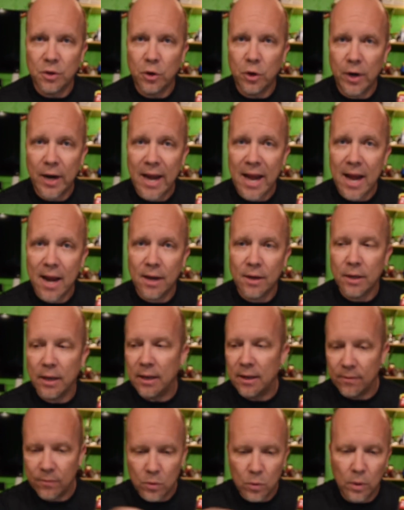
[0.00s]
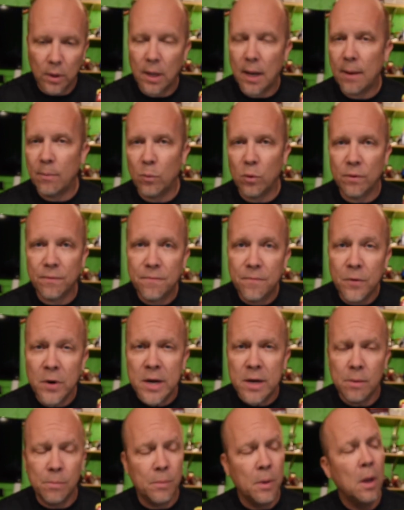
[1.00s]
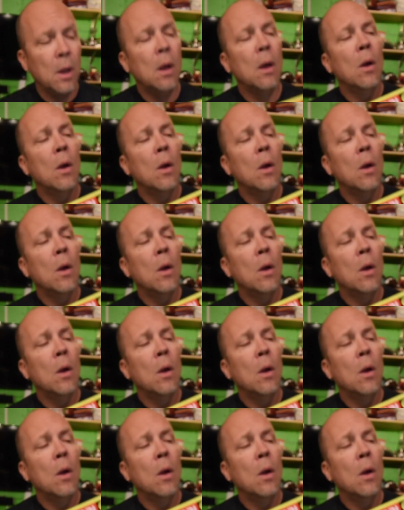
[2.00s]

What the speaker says: in your hand and give you a lot more freedom